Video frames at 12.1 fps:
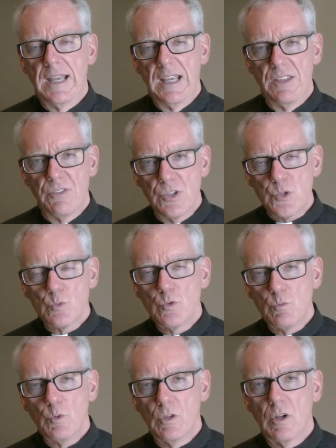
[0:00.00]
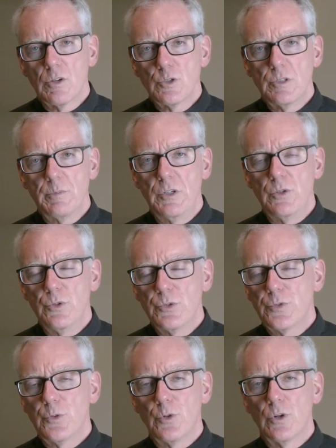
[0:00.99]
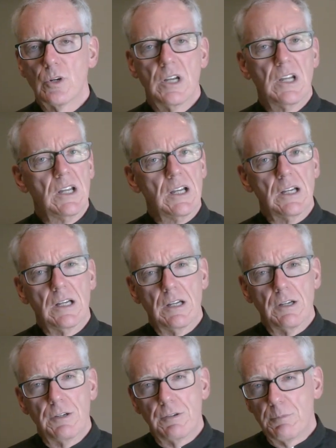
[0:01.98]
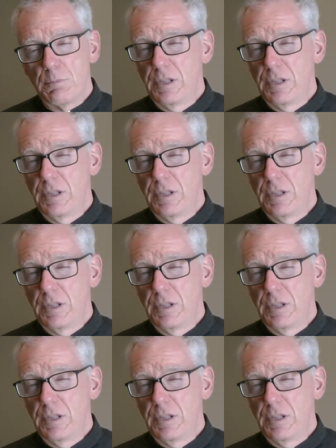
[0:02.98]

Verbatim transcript: And this room will largely be used for uh,